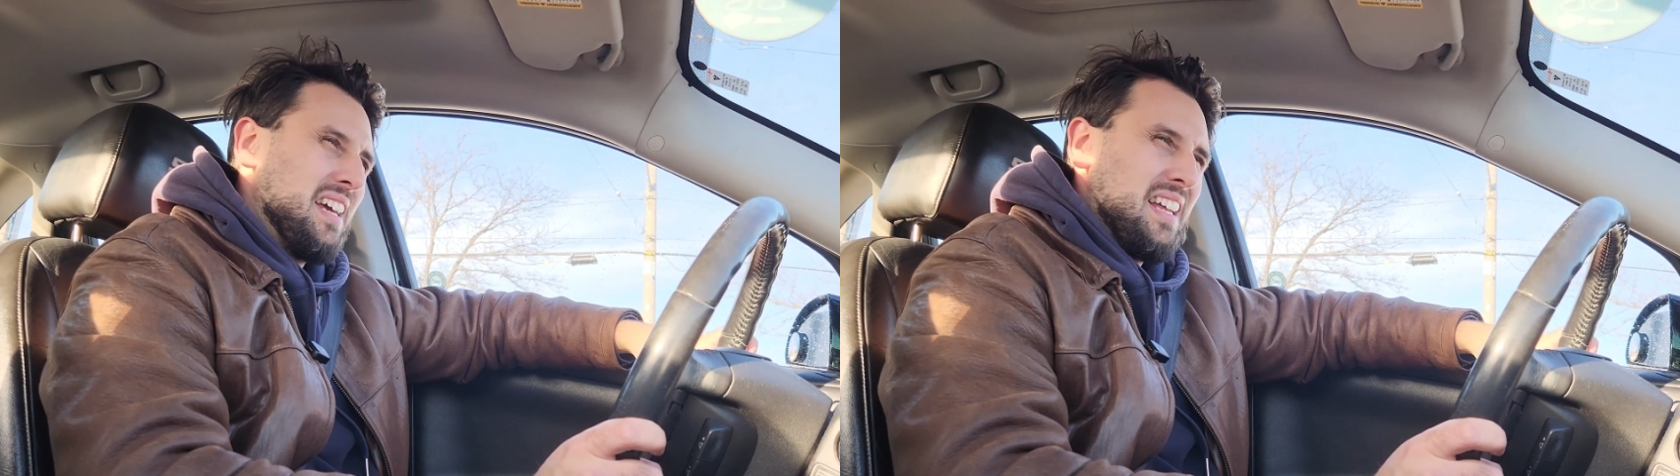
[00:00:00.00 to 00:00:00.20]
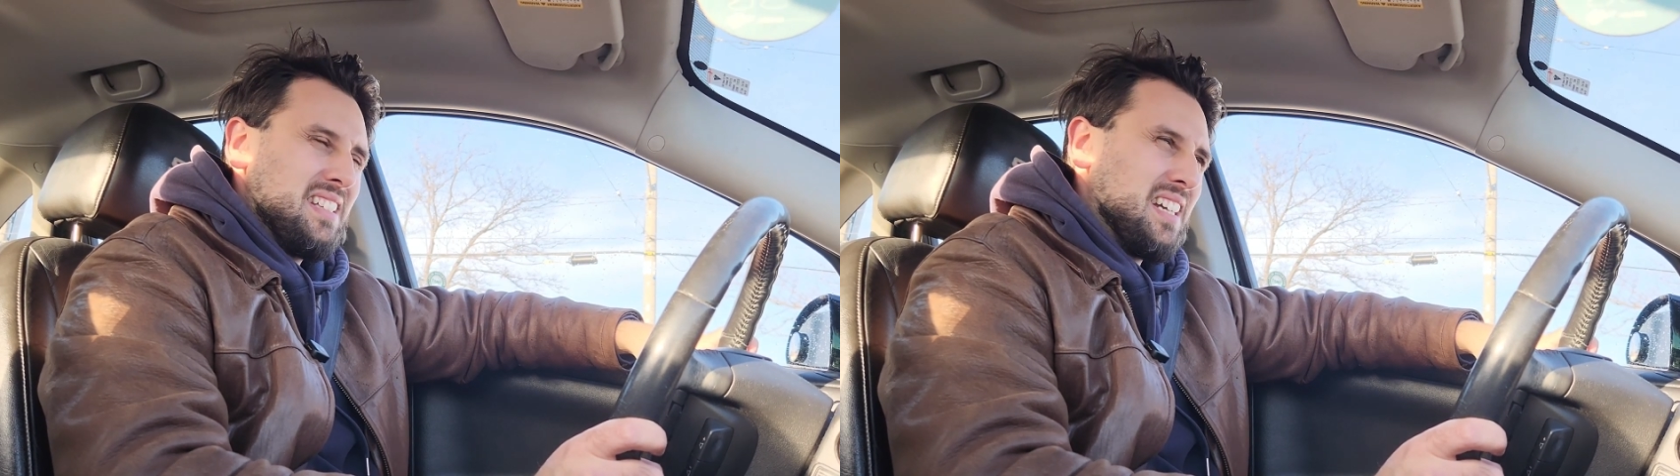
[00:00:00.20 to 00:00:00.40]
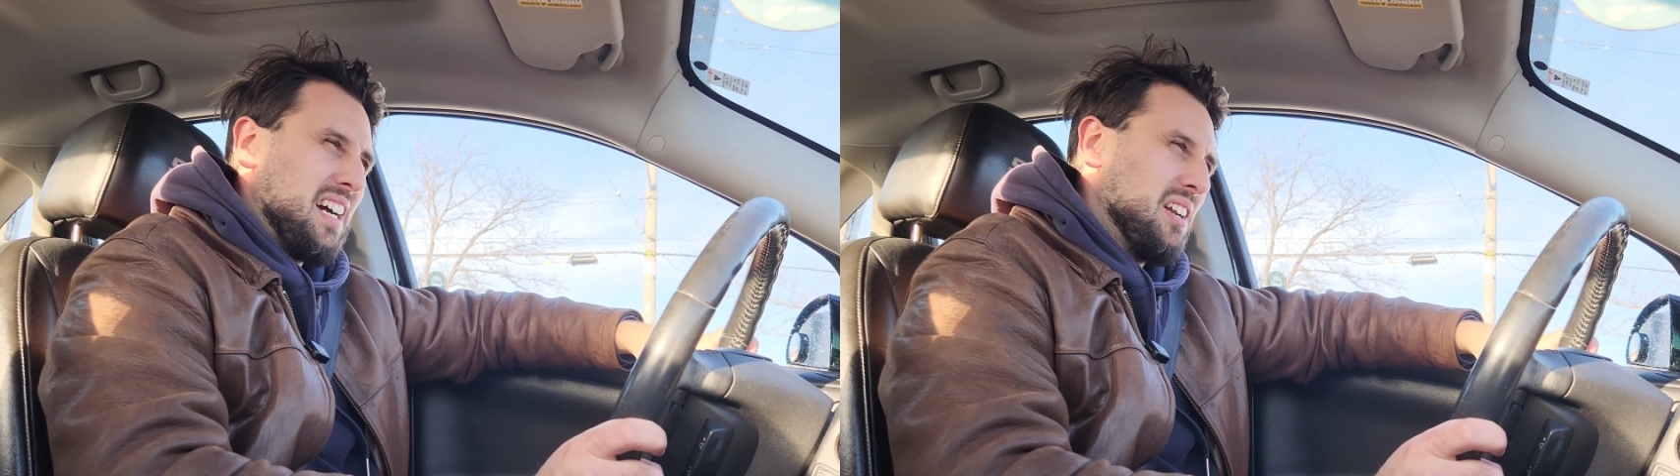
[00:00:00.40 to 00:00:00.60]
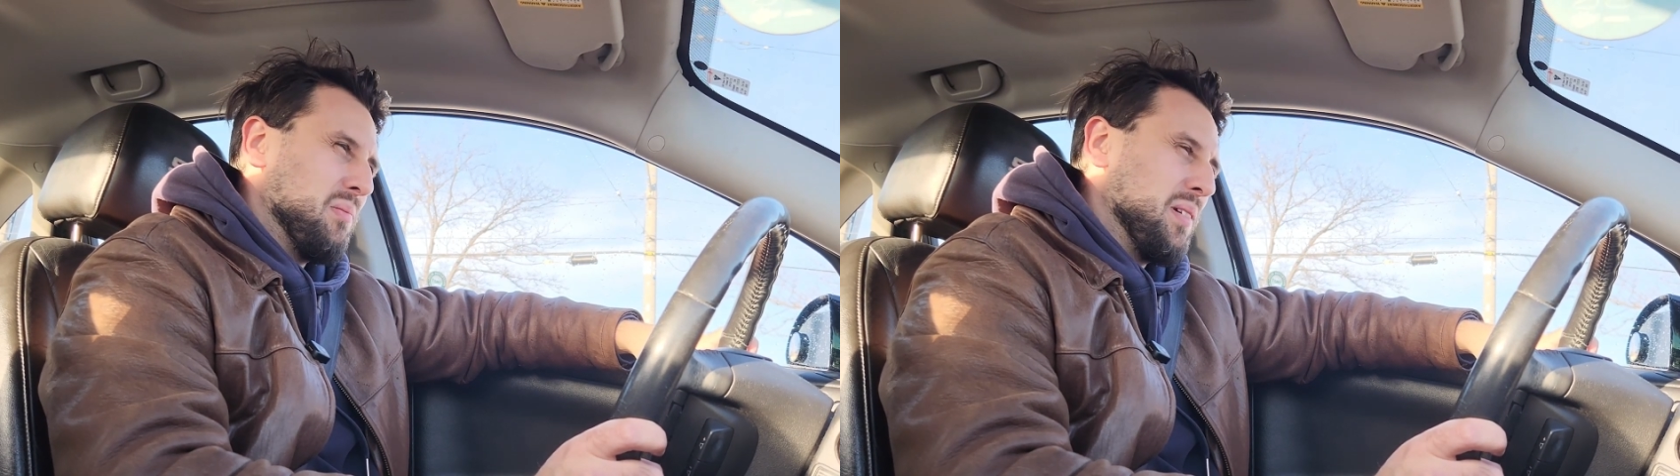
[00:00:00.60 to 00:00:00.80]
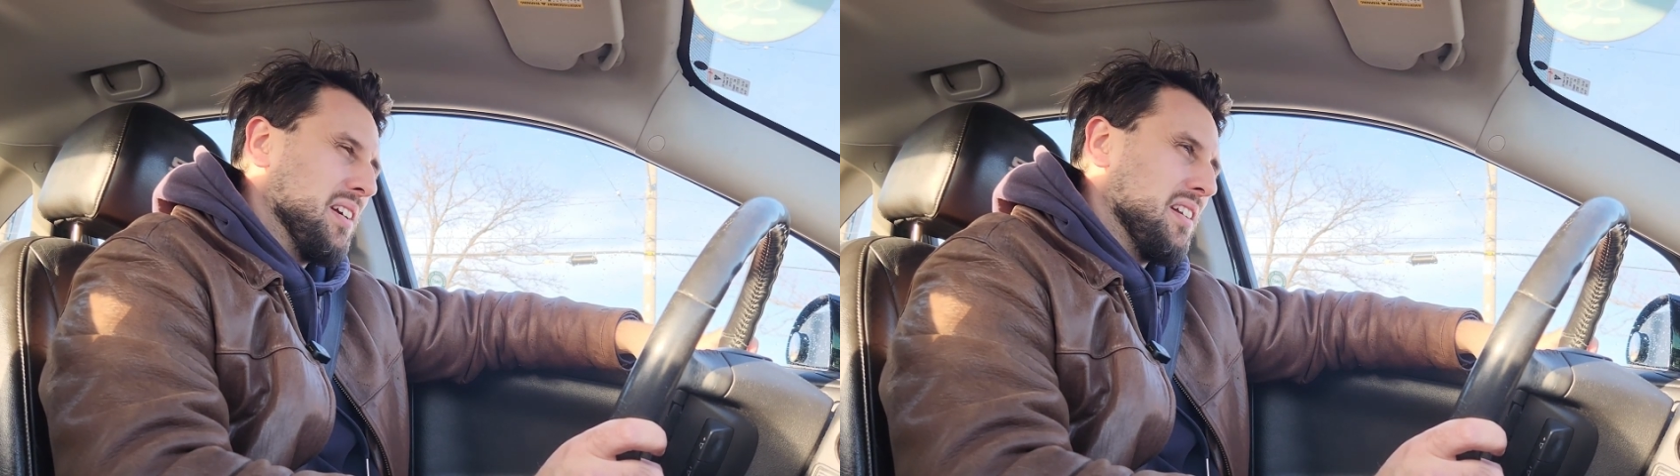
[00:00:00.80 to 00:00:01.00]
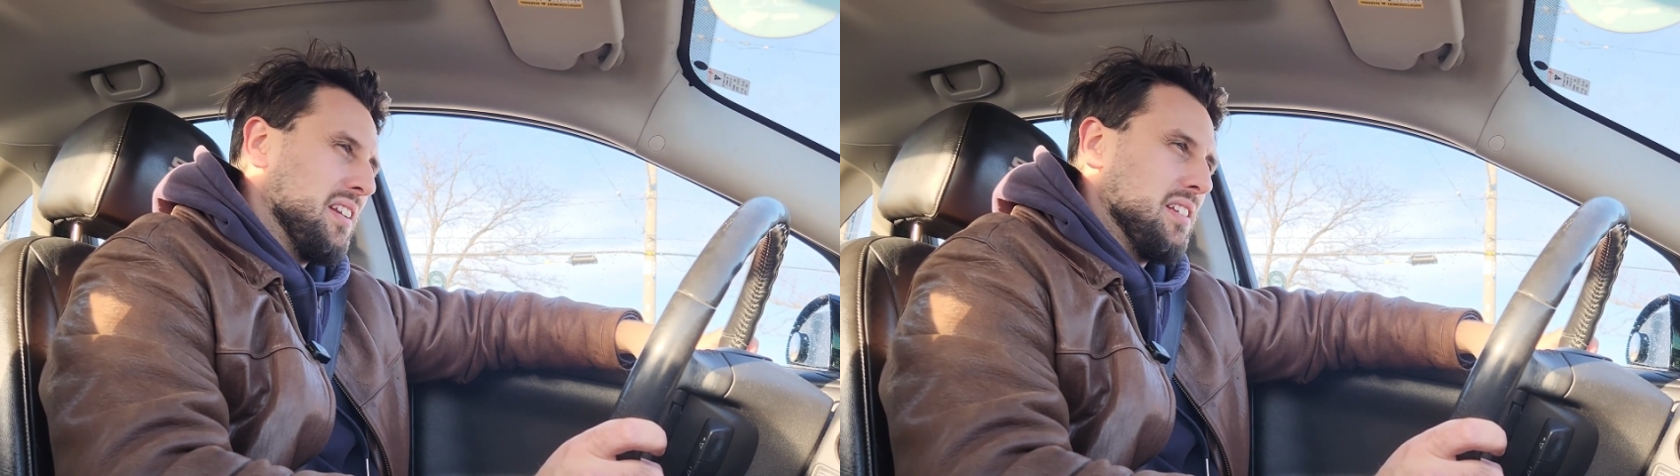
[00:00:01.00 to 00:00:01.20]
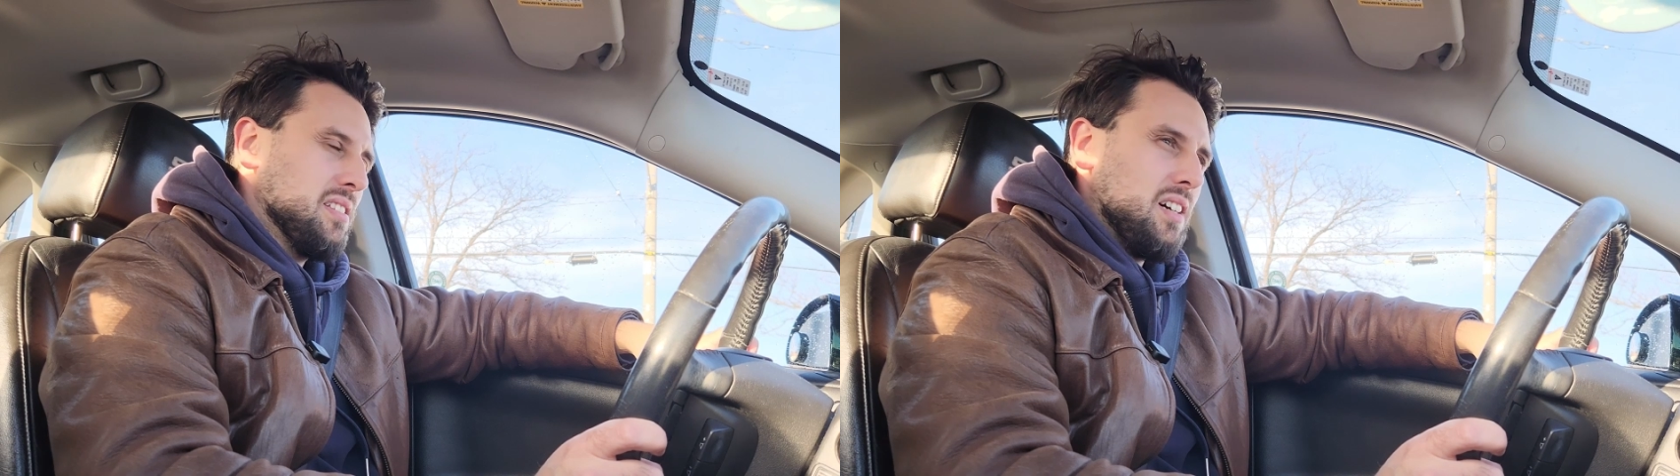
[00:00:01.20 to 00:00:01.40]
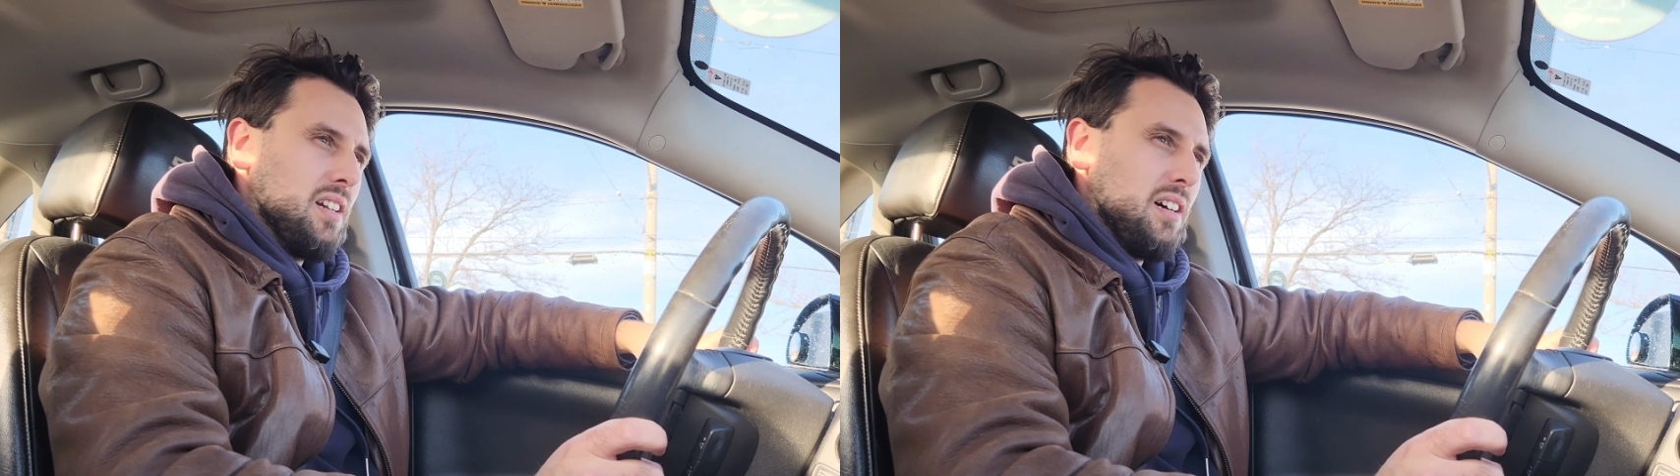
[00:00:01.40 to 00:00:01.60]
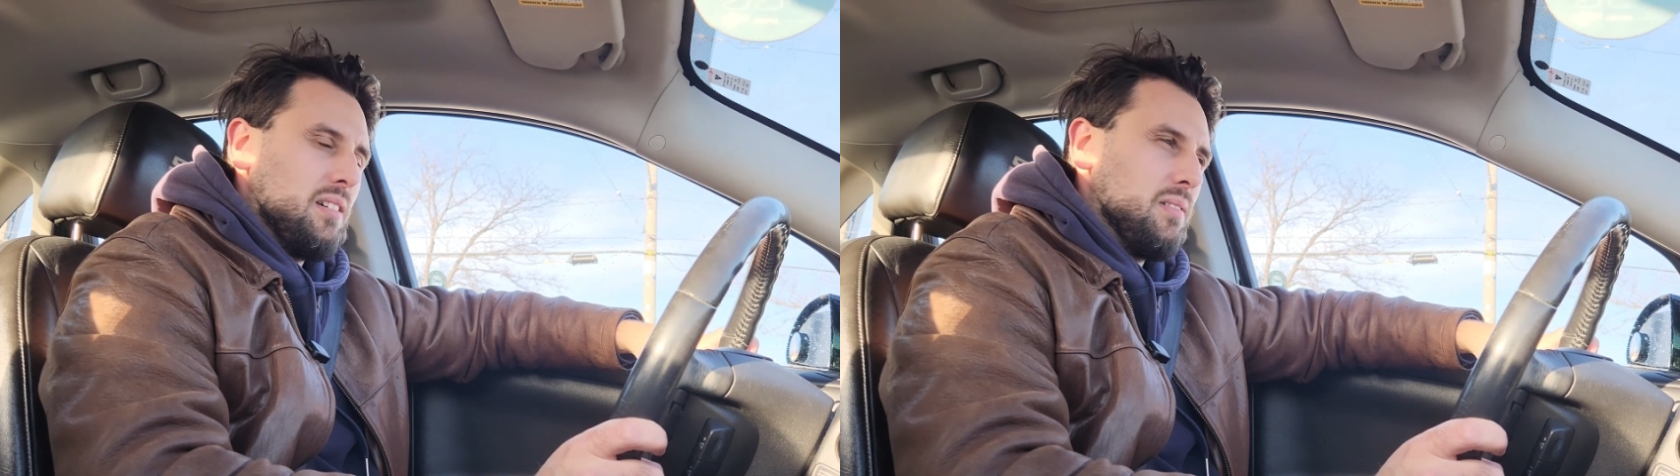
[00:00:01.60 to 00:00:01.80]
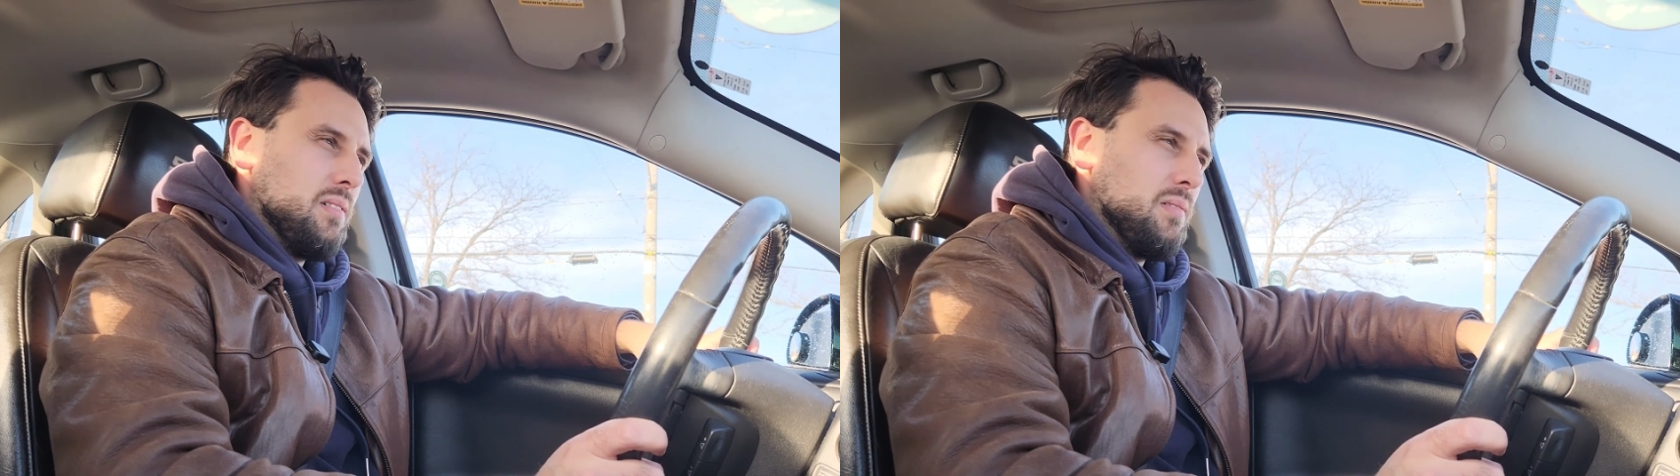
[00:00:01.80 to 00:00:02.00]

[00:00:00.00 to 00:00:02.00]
it's kind of weird, and it's not on